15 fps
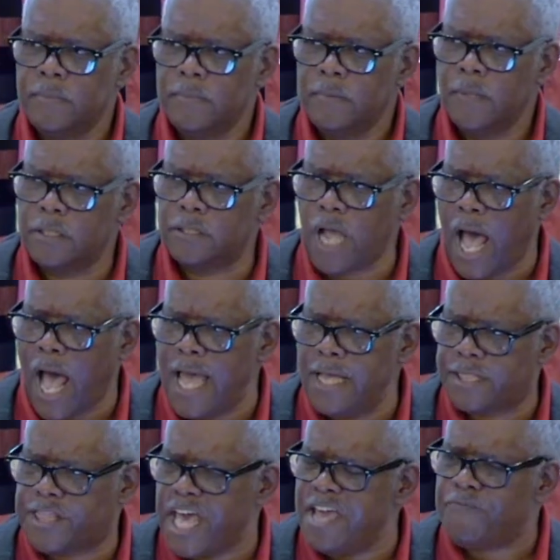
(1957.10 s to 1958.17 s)
The dying
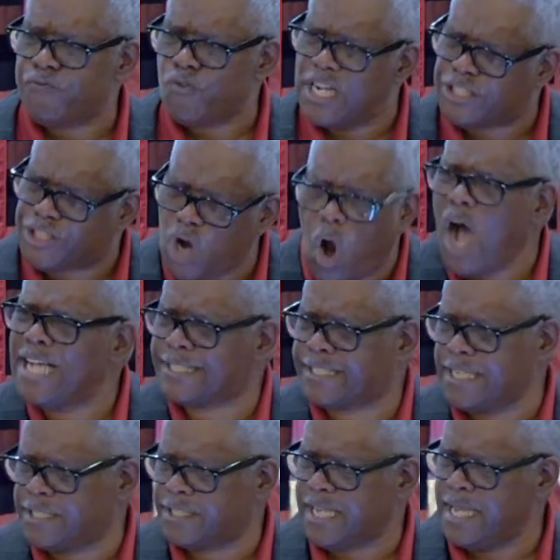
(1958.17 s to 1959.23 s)
thief rejoiced
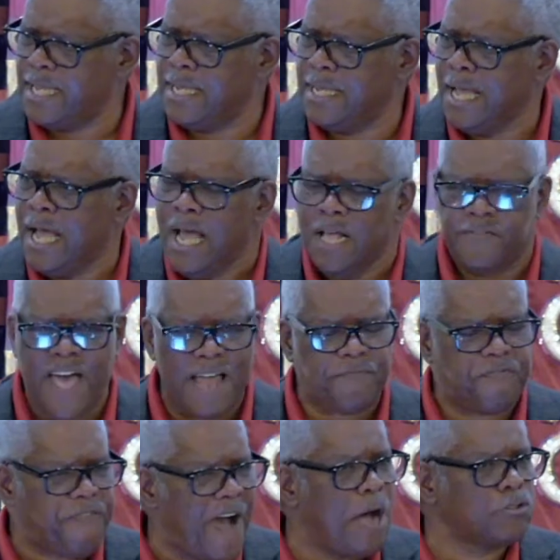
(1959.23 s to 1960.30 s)
to see
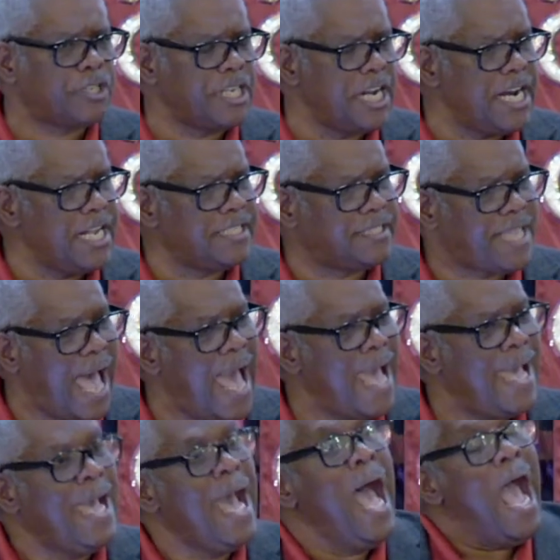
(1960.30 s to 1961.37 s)
that fountain in his day,